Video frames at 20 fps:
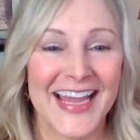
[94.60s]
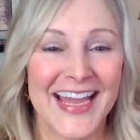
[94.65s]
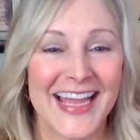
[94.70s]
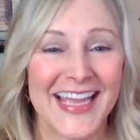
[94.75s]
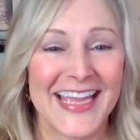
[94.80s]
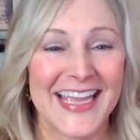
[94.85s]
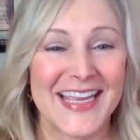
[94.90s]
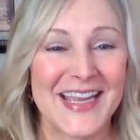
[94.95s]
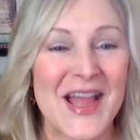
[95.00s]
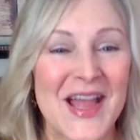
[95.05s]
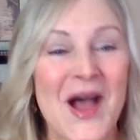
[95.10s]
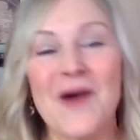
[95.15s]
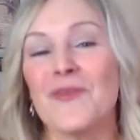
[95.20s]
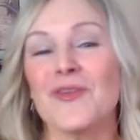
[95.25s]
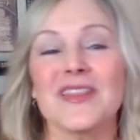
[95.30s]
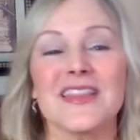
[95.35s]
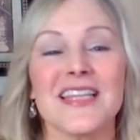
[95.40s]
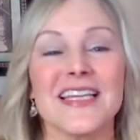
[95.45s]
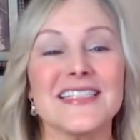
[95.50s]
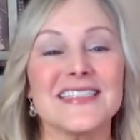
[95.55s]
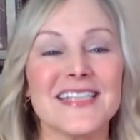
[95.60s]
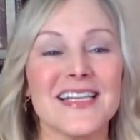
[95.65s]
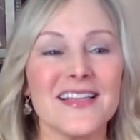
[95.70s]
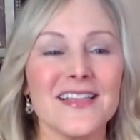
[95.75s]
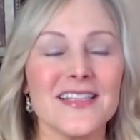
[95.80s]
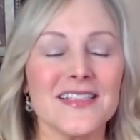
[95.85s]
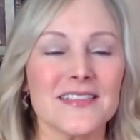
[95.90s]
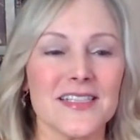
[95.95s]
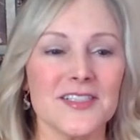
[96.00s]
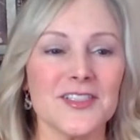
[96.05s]
Okay. Well, let's tell
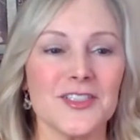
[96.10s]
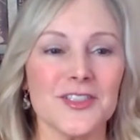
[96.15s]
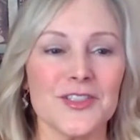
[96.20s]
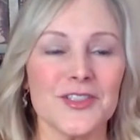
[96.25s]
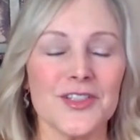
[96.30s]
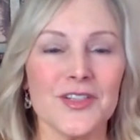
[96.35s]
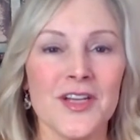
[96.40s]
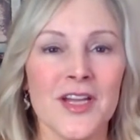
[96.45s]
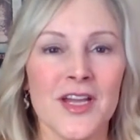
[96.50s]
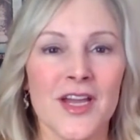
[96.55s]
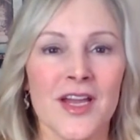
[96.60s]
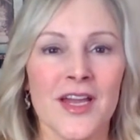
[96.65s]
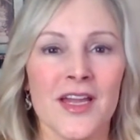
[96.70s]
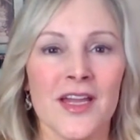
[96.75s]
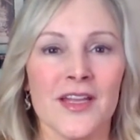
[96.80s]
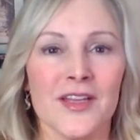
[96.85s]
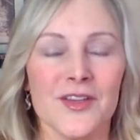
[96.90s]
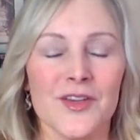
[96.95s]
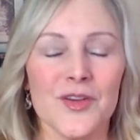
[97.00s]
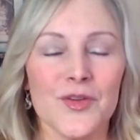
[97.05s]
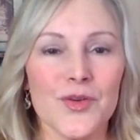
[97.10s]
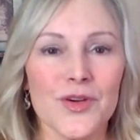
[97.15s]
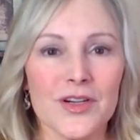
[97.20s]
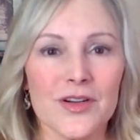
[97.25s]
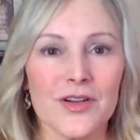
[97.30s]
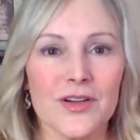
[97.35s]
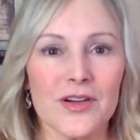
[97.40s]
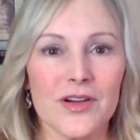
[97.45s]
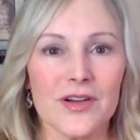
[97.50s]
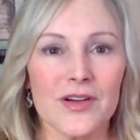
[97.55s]
us, because your
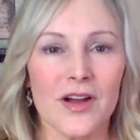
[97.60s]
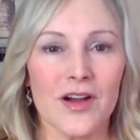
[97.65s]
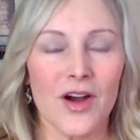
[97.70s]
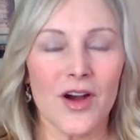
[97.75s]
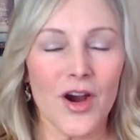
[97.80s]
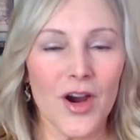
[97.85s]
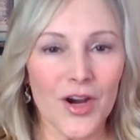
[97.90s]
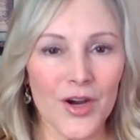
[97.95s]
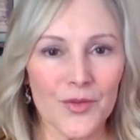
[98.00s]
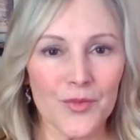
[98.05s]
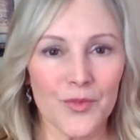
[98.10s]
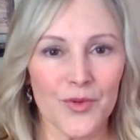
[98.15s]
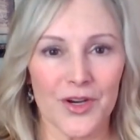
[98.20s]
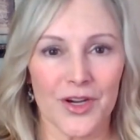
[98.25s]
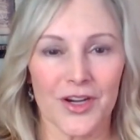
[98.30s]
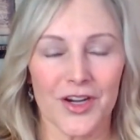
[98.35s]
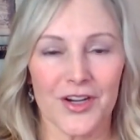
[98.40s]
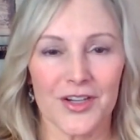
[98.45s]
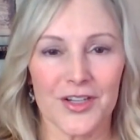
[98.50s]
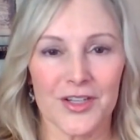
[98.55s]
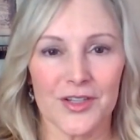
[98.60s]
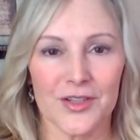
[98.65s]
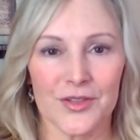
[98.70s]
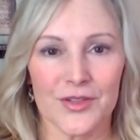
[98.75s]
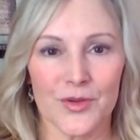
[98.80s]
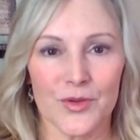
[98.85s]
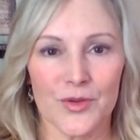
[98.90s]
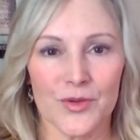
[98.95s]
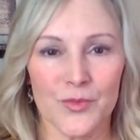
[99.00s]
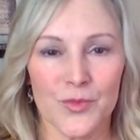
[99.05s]
artwork,
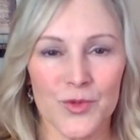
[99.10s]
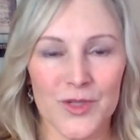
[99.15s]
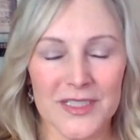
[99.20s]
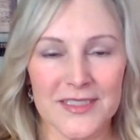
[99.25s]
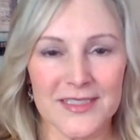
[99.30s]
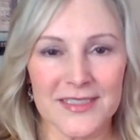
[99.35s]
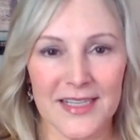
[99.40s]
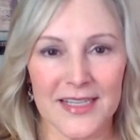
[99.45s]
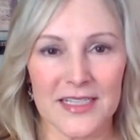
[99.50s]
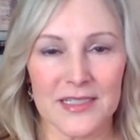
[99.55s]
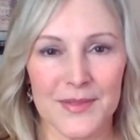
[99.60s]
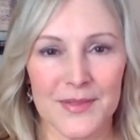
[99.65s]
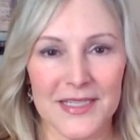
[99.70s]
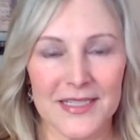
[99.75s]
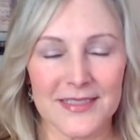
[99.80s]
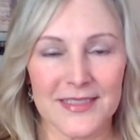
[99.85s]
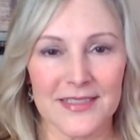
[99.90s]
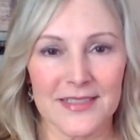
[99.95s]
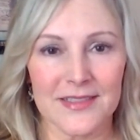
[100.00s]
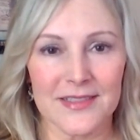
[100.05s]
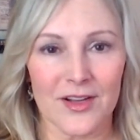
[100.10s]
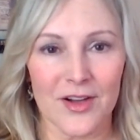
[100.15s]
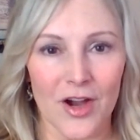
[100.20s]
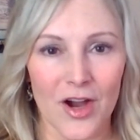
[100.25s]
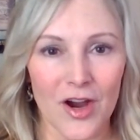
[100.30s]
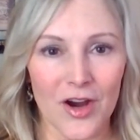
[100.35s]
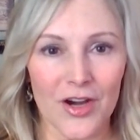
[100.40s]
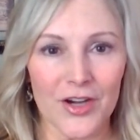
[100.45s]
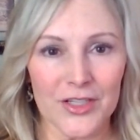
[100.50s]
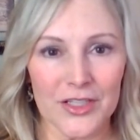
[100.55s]
your wood-stained pieces
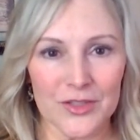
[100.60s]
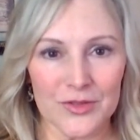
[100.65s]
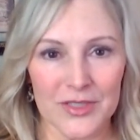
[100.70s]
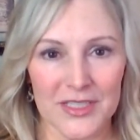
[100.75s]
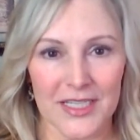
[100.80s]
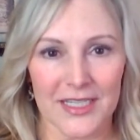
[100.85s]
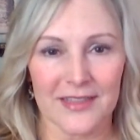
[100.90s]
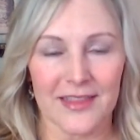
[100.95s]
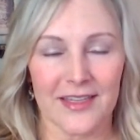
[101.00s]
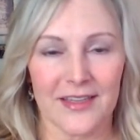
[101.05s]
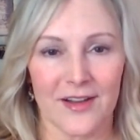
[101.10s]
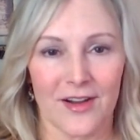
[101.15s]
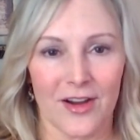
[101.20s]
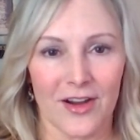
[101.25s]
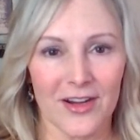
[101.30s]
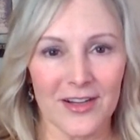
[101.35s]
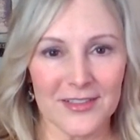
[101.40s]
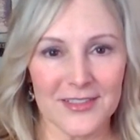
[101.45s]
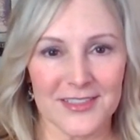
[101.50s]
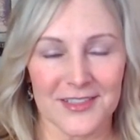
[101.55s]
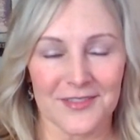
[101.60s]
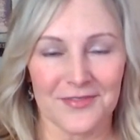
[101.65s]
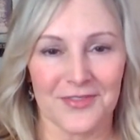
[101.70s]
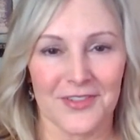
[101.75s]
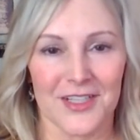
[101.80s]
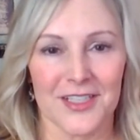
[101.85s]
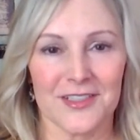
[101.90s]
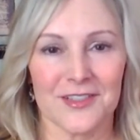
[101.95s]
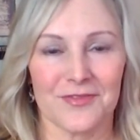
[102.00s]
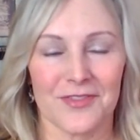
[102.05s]
are unique. They are
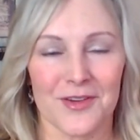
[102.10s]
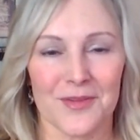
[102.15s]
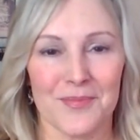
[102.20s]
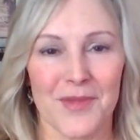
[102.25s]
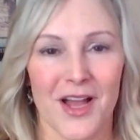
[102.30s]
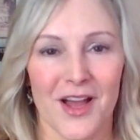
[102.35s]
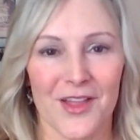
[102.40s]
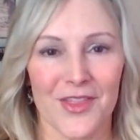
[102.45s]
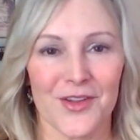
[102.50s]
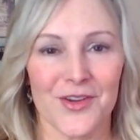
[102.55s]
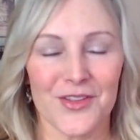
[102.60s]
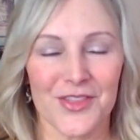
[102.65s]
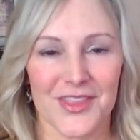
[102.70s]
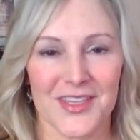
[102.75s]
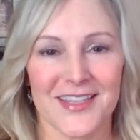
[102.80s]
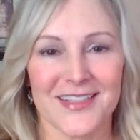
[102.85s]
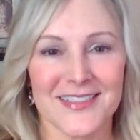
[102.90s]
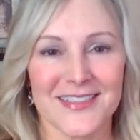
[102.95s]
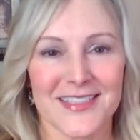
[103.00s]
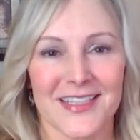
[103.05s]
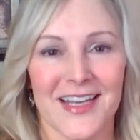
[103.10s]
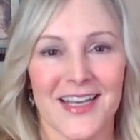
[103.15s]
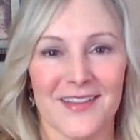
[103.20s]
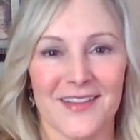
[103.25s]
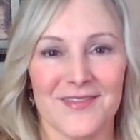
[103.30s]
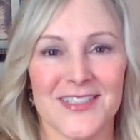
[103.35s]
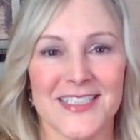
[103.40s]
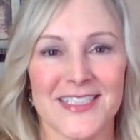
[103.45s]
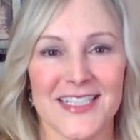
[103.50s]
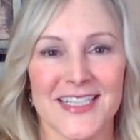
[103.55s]
different from other things that
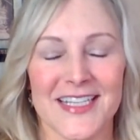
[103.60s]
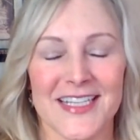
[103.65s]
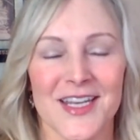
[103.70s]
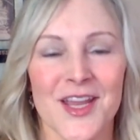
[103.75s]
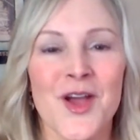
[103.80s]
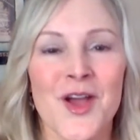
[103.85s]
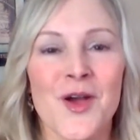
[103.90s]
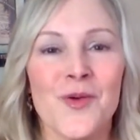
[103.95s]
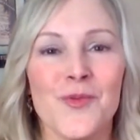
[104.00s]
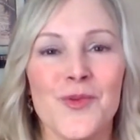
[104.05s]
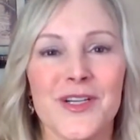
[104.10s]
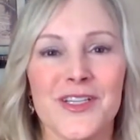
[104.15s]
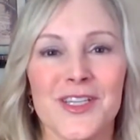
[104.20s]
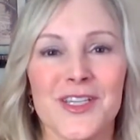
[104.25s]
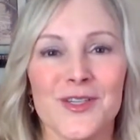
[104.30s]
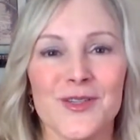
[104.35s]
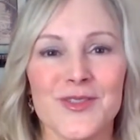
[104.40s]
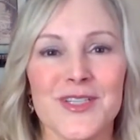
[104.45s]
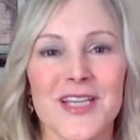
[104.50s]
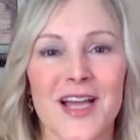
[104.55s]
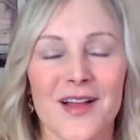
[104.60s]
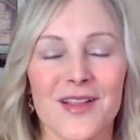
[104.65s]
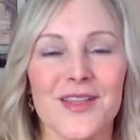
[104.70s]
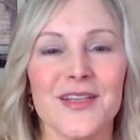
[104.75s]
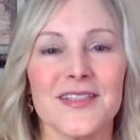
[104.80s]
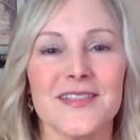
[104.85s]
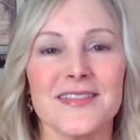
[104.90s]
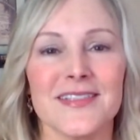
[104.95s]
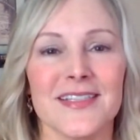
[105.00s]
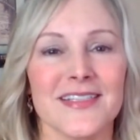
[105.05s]
I've seen. Will you tell
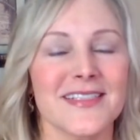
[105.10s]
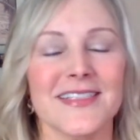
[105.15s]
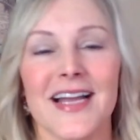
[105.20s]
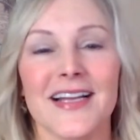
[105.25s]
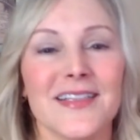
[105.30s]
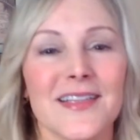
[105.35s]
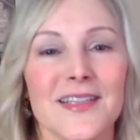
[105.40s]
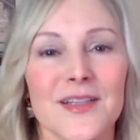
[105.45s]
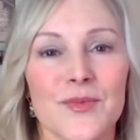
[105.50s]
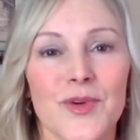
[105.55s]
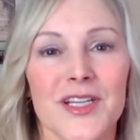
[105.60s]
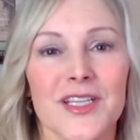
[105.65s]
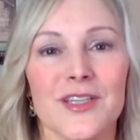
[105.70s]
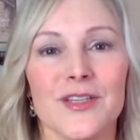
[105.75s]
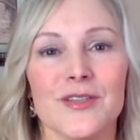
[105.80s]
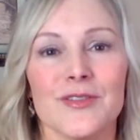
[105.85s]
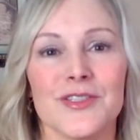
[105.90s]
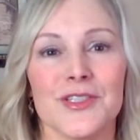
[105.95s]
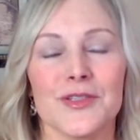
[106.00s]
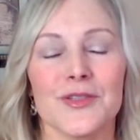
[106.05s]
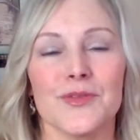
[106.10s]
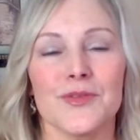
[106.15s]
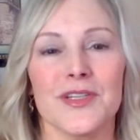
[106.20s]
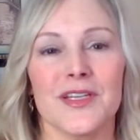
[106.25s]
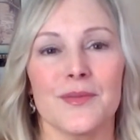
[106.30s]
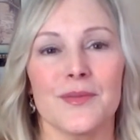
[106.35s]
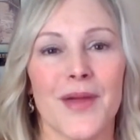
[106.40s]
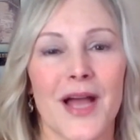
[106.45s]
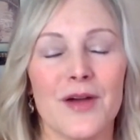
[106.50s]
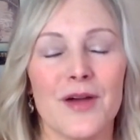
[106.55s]
us exactly what you do and
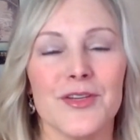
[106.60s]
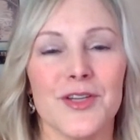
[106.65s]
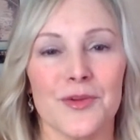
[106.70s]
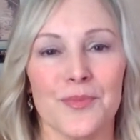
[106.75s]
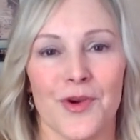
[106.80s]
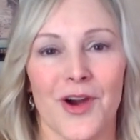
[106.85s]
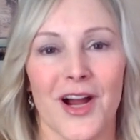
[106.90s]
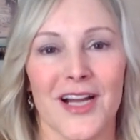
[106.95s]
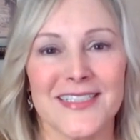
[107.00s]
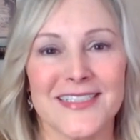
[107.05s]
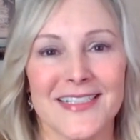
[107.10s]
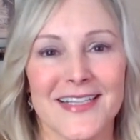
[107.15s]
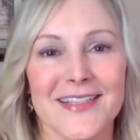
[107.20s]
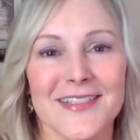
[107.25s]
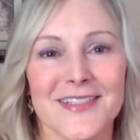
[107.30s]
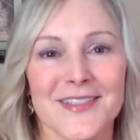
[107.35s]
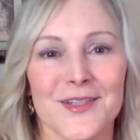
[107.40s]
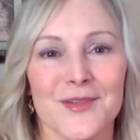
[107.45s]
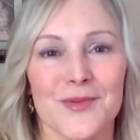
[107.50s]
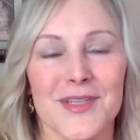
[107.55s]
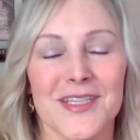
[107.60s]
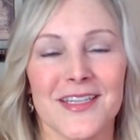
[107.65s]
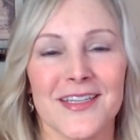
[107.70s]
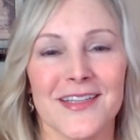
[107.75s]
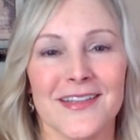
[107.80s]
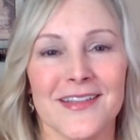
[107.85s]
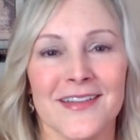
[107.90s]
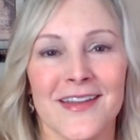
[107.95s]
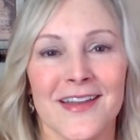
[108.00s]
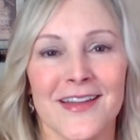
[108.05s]
about your process so we
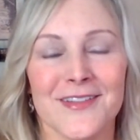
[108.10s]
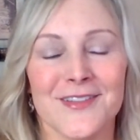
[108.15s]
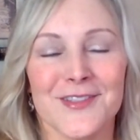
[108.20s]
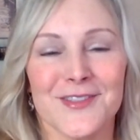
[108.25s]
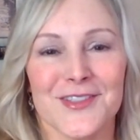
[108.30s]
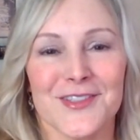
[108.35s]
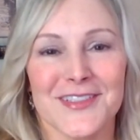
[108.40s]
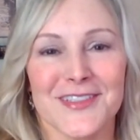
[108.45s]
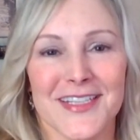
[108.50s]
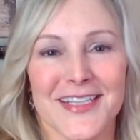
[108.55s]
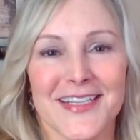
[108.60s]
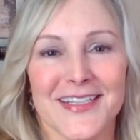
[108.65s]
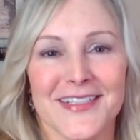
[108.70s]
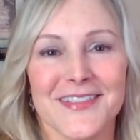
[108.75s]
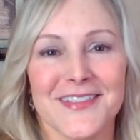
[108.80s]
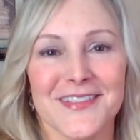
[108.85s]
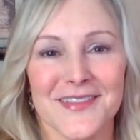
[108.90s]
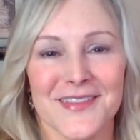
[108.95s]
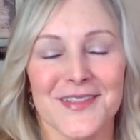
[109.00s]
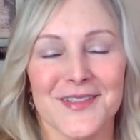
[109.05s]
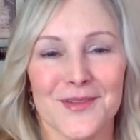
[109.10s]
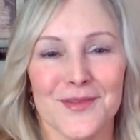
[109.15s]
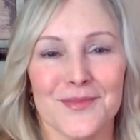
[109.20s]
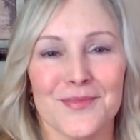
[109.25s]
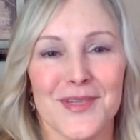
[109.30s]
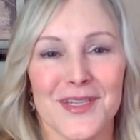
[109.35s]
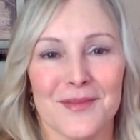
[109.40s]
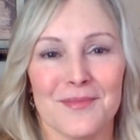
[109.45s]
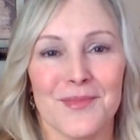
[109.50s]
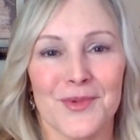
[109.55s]
can understand a little
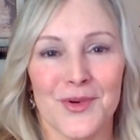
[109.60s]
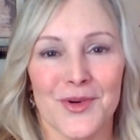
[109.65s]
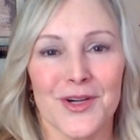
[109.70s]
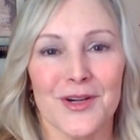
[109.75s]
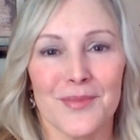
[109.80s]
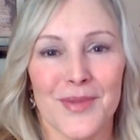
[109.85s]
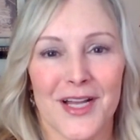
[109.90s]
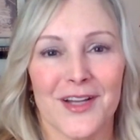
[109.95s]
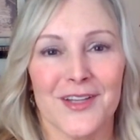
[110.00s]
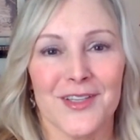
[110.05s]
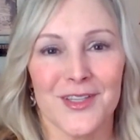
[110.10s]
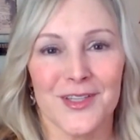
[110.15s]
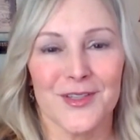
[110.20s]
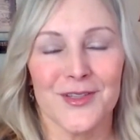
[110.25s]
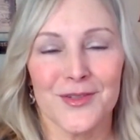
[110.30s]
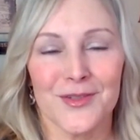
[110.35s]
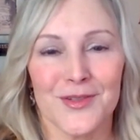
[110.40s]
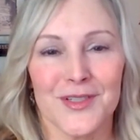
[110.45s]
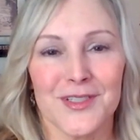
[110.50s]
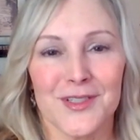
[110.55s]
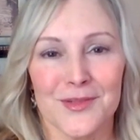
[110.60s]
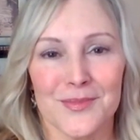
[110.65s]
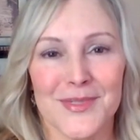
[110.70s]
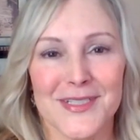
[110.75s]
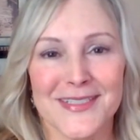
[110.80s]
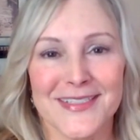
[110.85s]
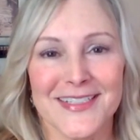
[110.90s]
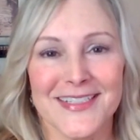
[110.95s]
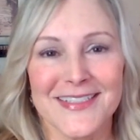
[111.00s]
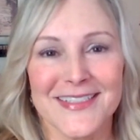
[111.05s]
bit more about you and your
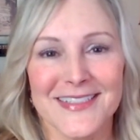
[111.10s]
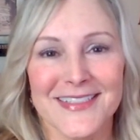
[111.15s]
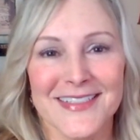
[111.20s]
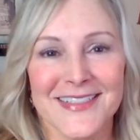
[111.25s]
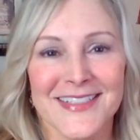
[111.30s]
business?